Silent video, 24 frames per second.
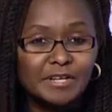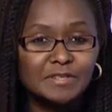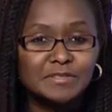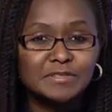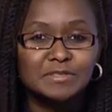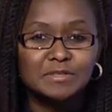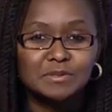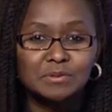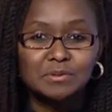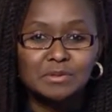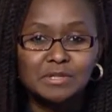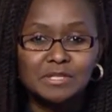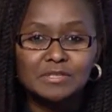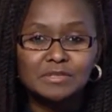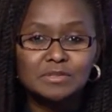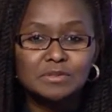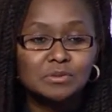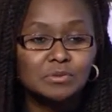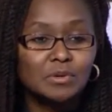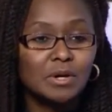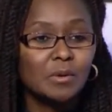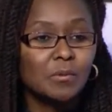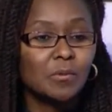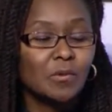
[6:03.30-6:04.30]
students
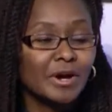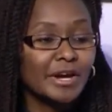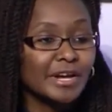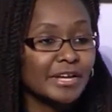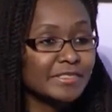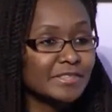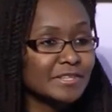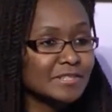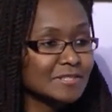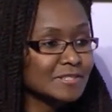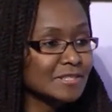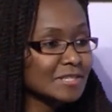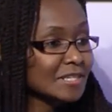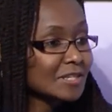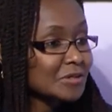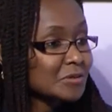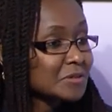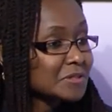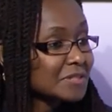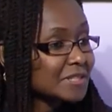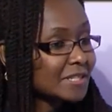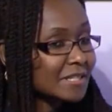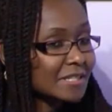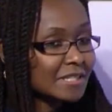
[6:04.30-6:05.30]
to acquire the
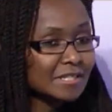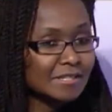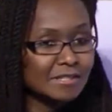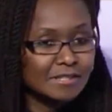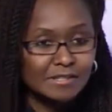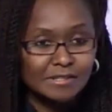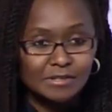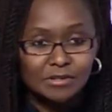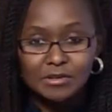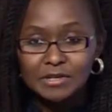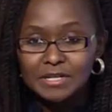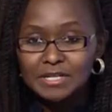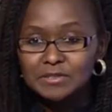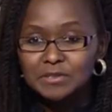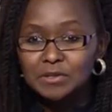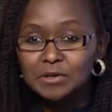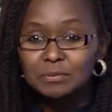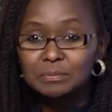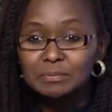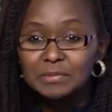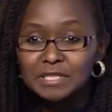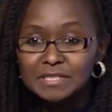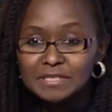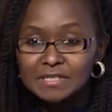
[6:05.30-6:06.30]
skills they need in order to
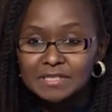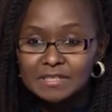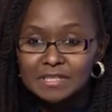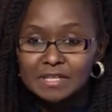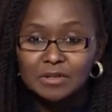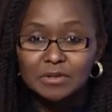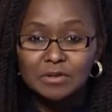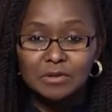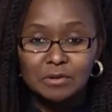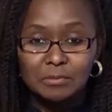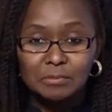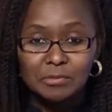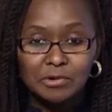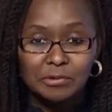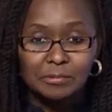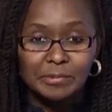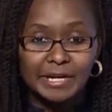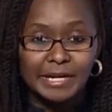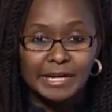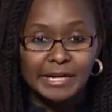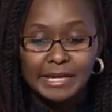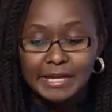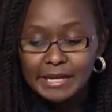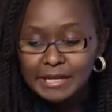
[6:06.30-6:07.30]
compete in the global
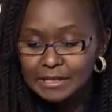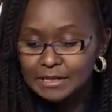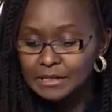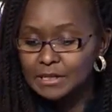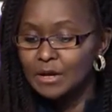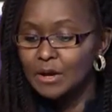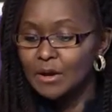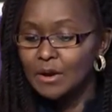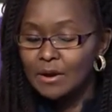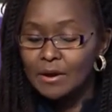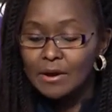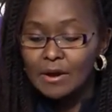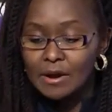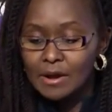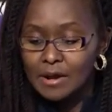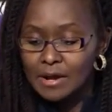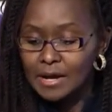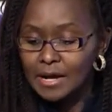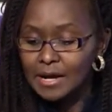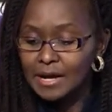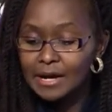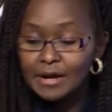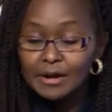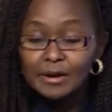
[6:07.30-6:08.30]
market.
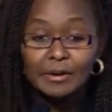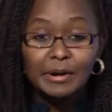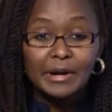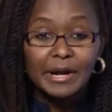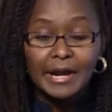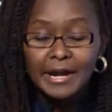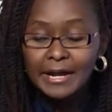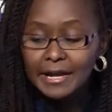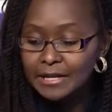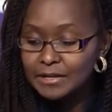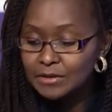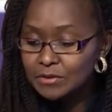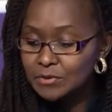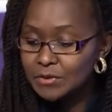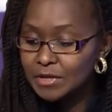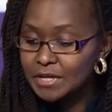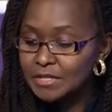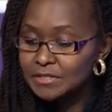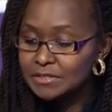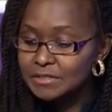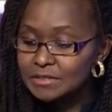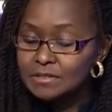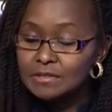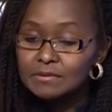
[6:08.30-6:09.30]
Uh, higher
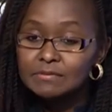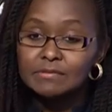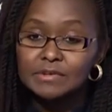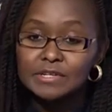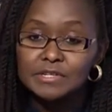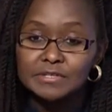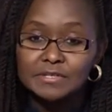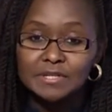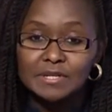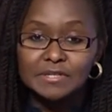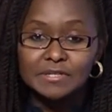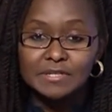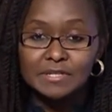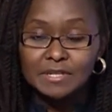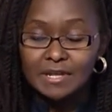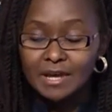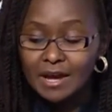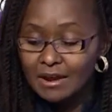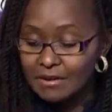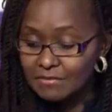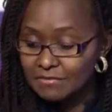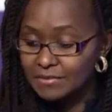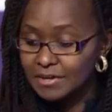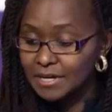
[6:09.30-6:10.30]
education and research in
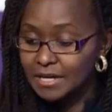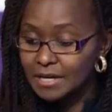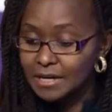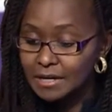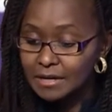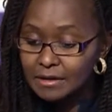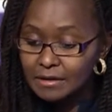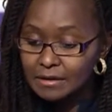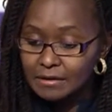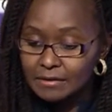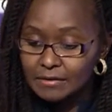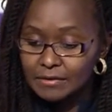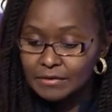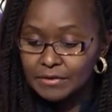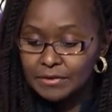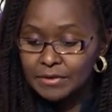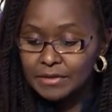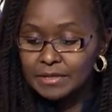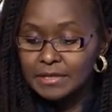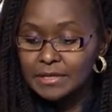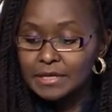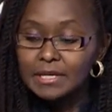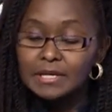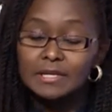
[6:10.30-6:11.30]
Africa,
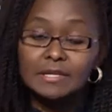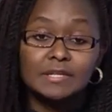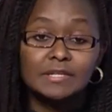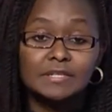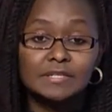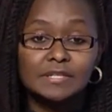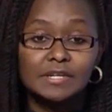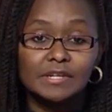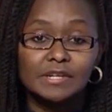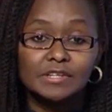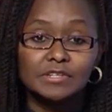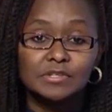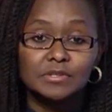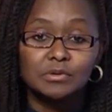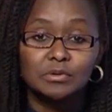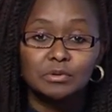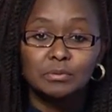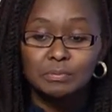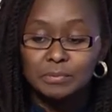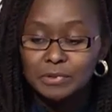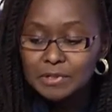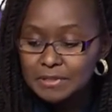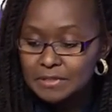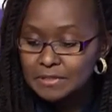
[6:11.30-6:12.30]
and international
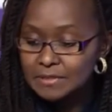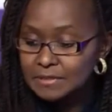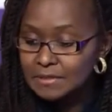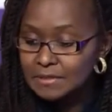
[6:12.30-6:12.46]
peace